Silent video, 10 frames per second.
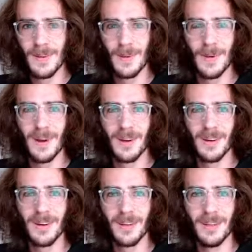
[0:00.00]
But
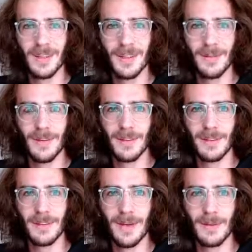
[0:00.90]
eventually I realized
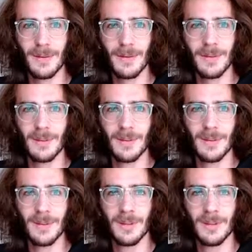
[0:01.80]
that that was
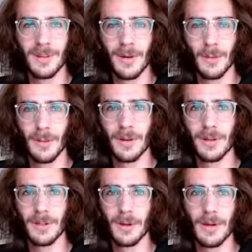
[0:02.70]
kind of weird
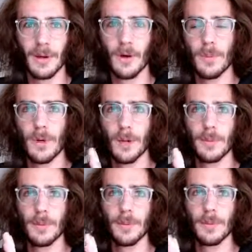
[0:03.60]
because I would like open up
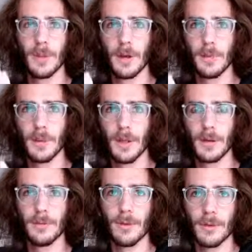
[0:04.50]
and it would be like
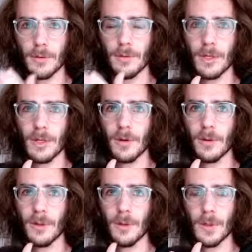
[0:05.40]
a vertical video,
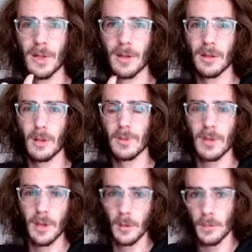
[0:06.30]
and then when they close
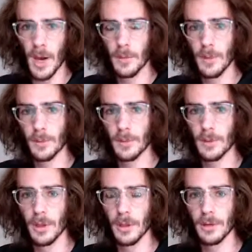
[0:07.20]
that, it would pop
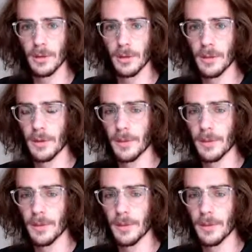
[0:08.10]
open like the